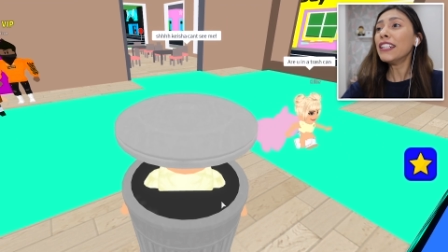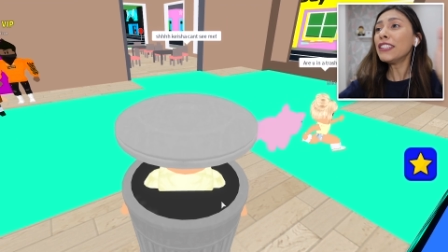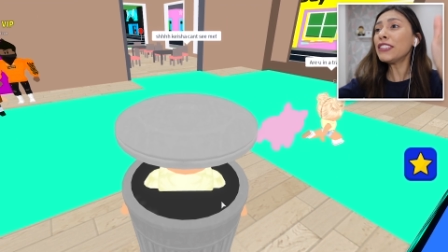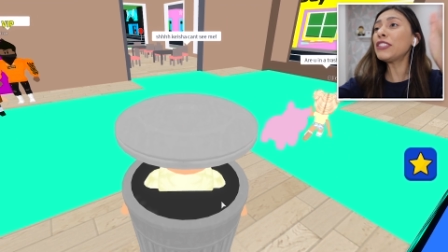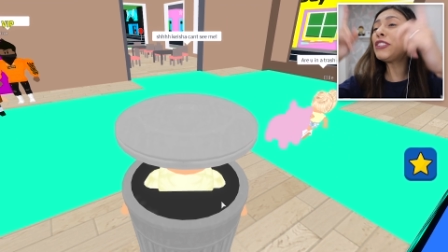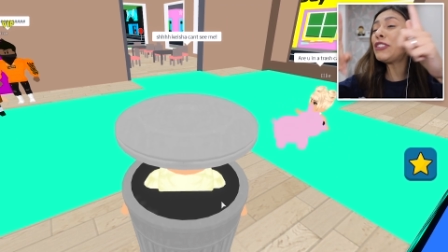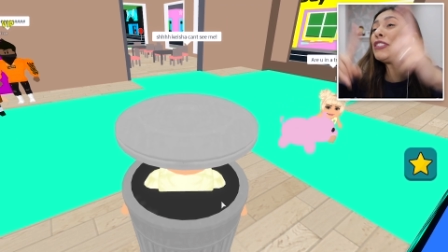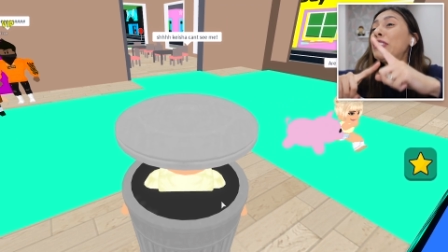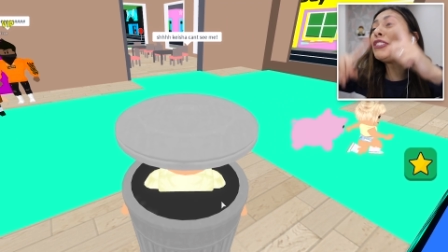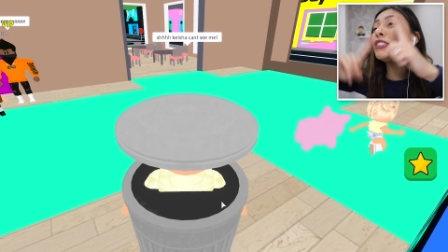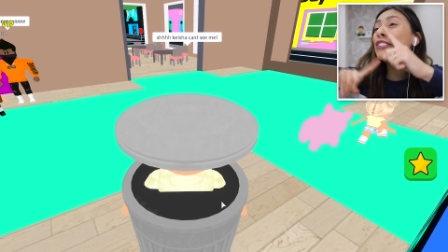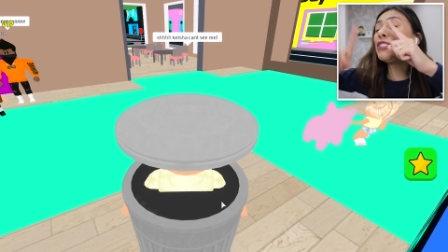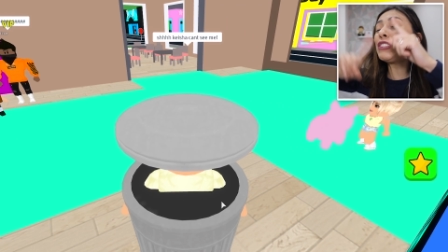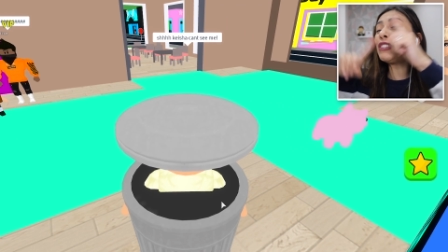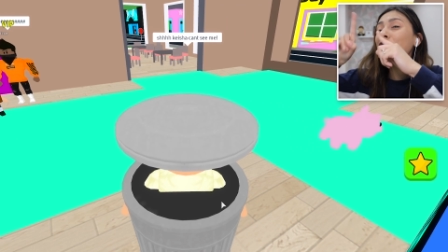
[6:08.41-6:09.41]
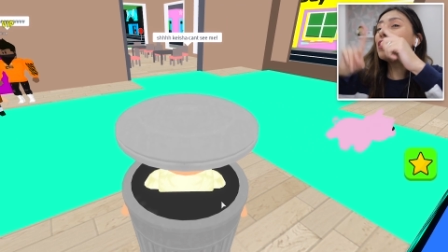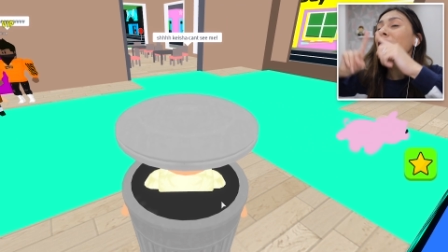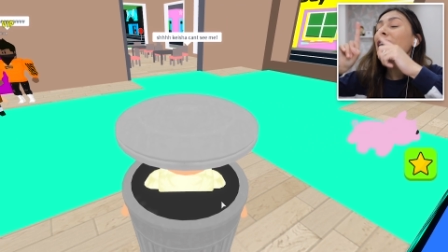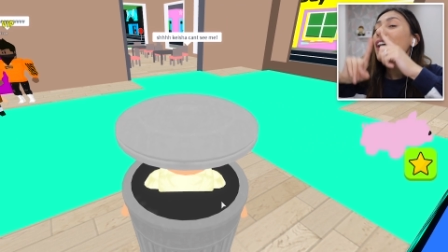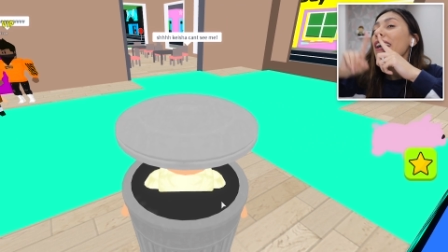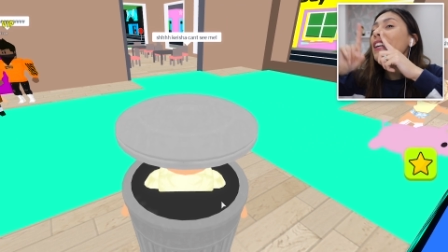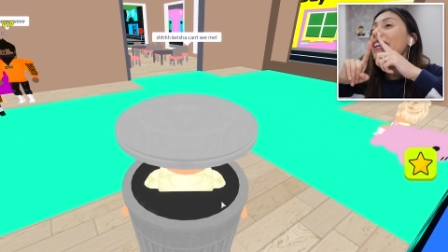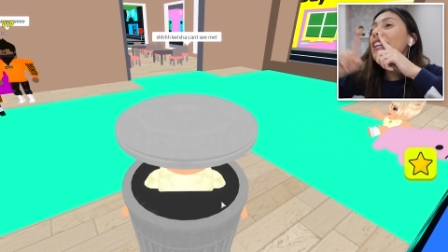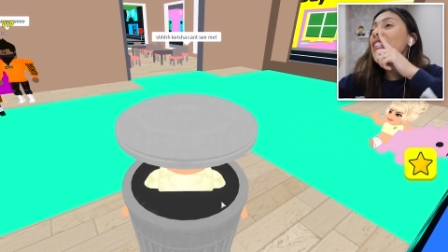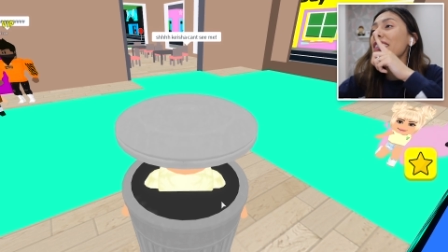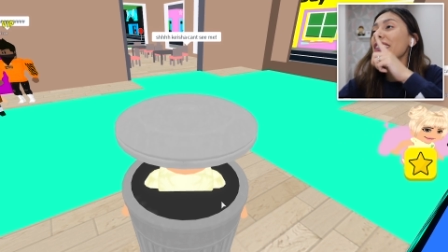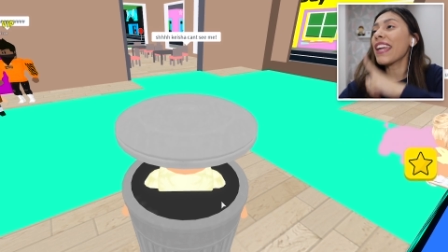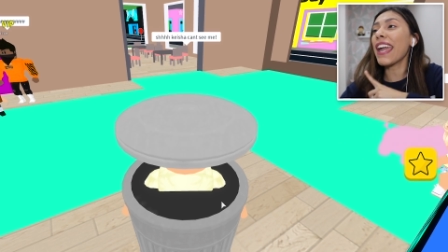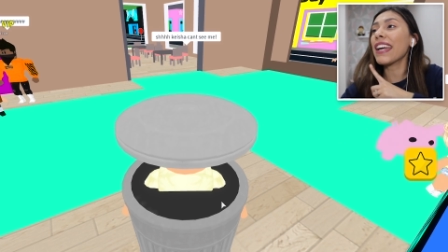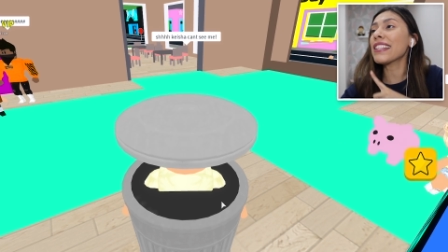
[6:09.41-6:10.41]
Just shh.
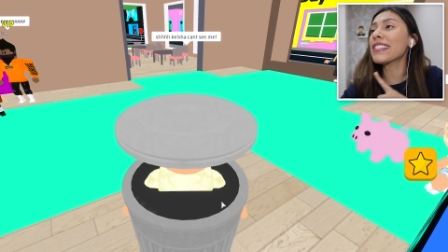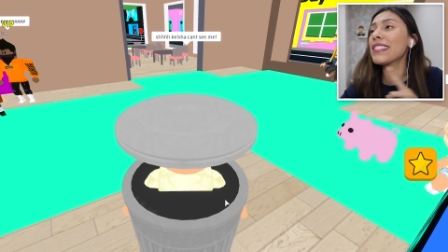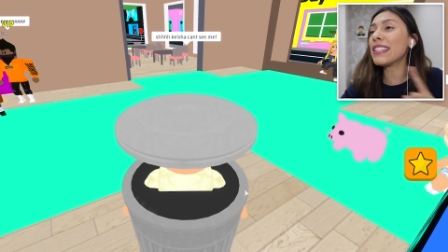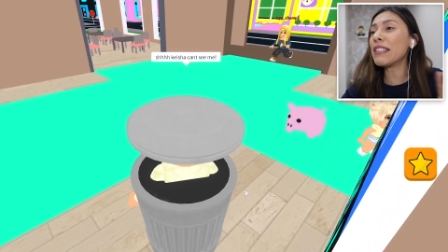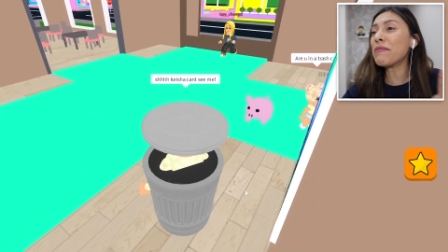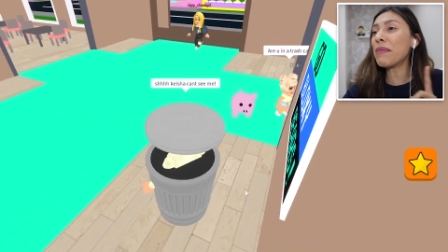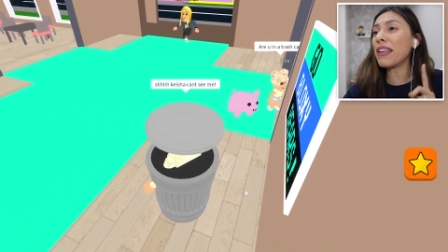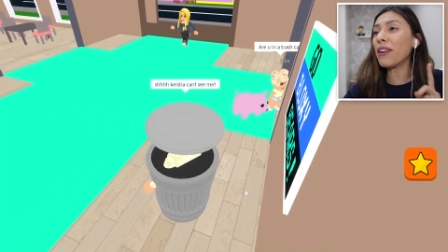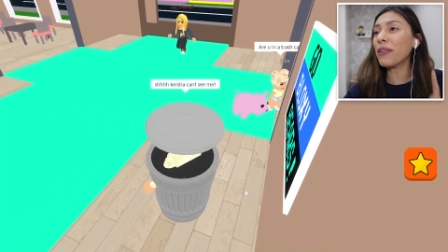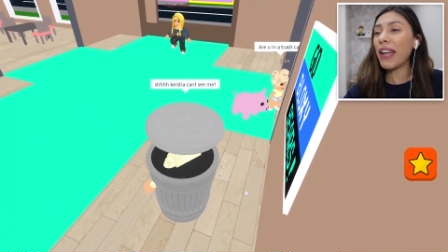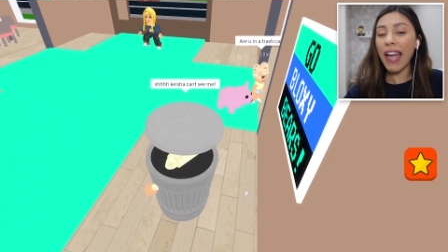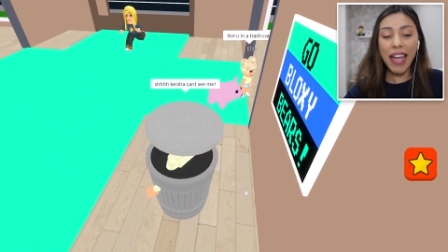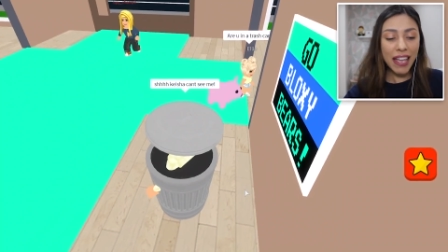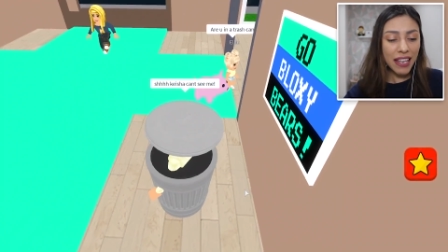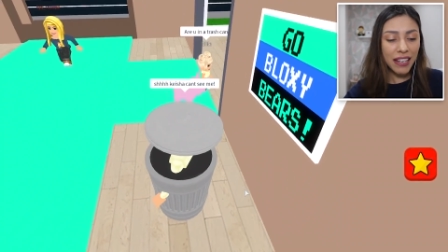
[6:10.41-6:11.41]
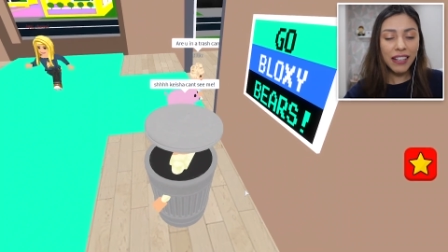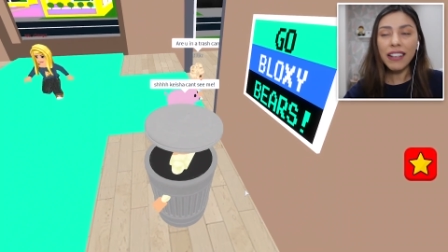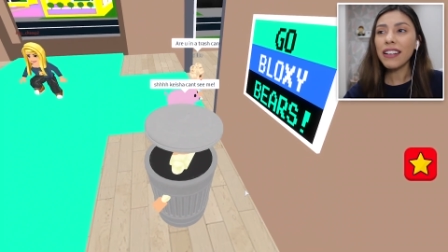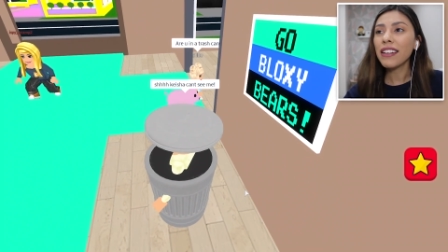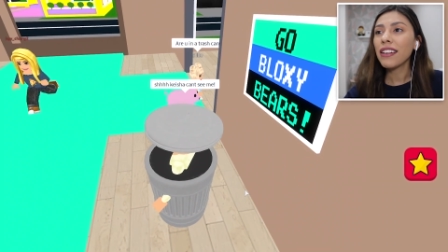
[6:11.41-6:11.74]
Keisha can't see me, okay?